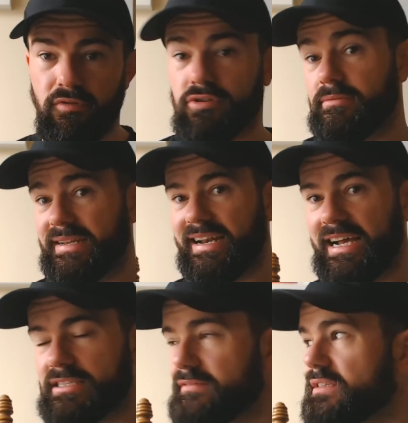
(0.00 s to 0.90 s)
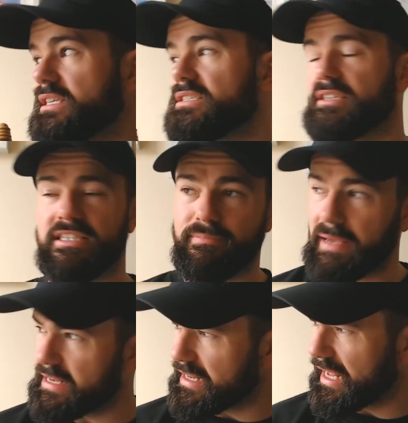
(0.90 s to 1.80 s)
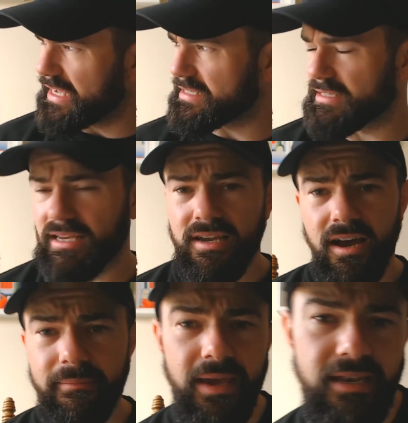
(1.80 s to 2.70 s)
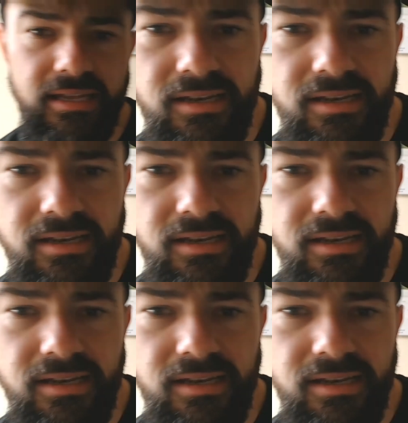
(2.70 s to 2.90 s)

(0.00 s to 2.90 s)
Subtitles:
Some of the classes we have to teach, like spin classes, I may need like